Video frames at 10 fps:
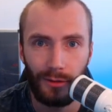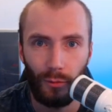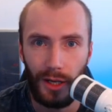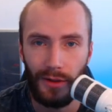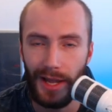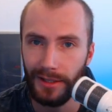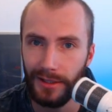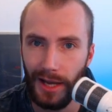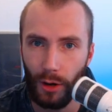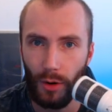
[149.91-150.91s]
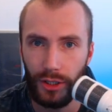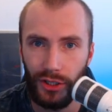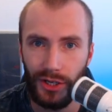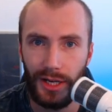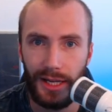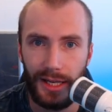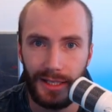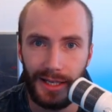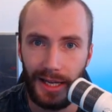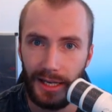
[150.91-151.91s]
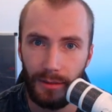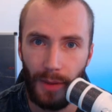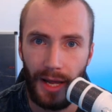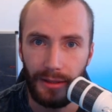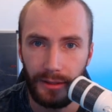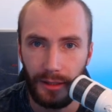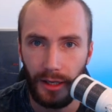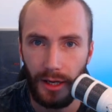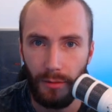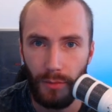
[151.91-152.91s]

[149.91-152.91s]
Well, the answer to that question is it depends uh,